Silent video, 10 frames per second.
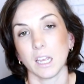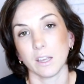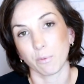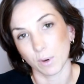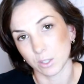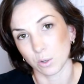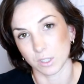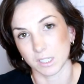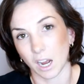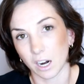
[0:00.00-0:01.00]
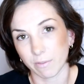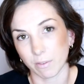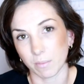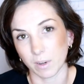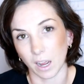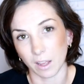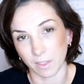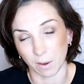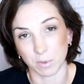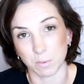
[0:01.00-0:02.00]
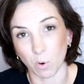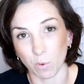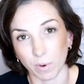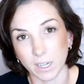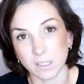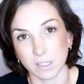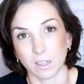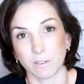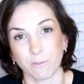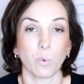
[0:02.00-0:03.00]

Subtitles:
if we took data from that was more recent,